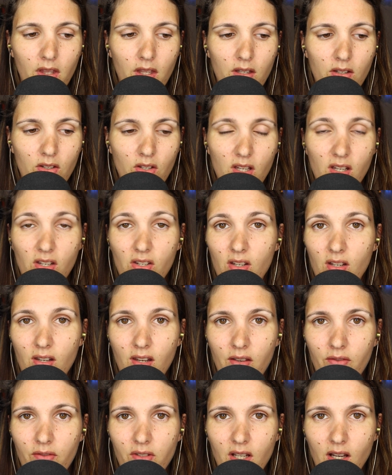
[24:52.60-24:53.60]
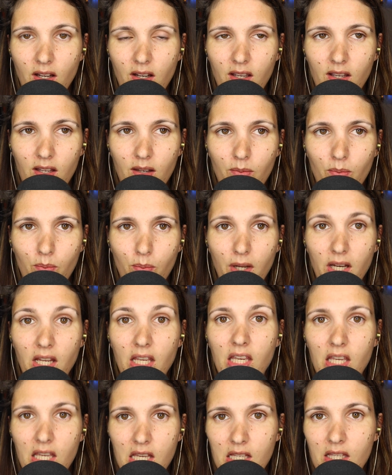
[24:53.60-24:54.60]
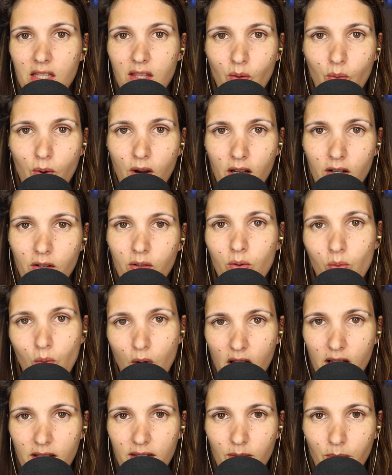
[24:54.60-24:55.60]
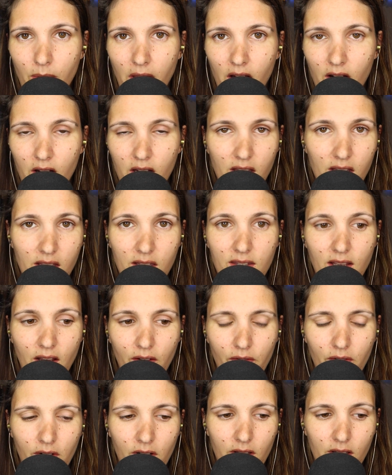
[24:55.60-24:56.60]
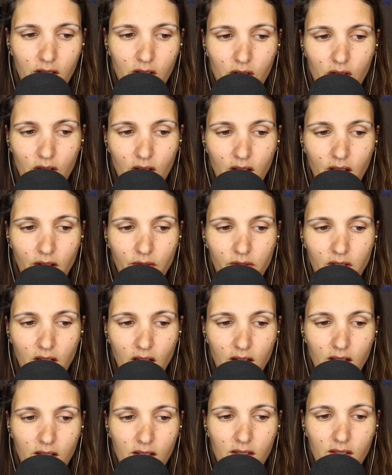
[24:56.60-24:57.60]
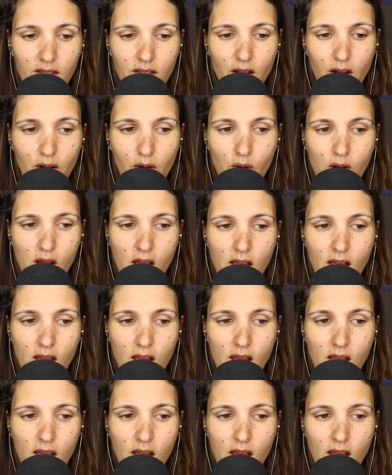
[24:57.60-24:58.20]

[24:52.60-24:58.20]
She shouldn't have done it, but he's the one who was married. He definitely shouldn't have done it. So